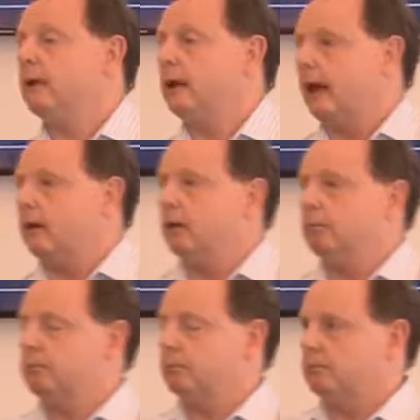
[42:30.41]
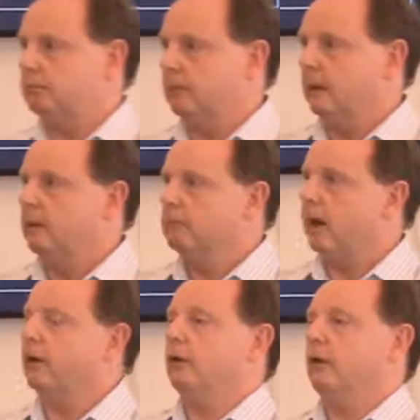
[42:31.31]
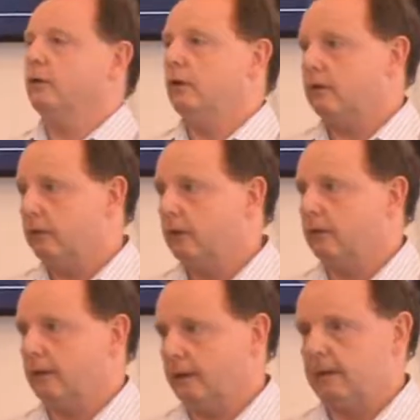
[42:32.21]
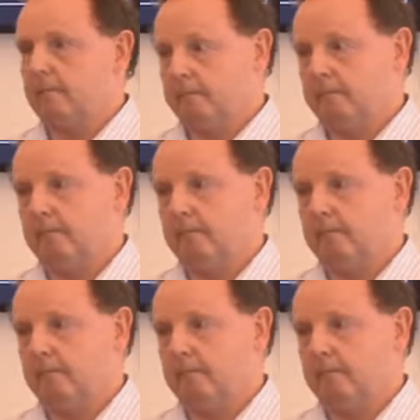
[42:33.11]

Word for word: but how do you pass it on to your children?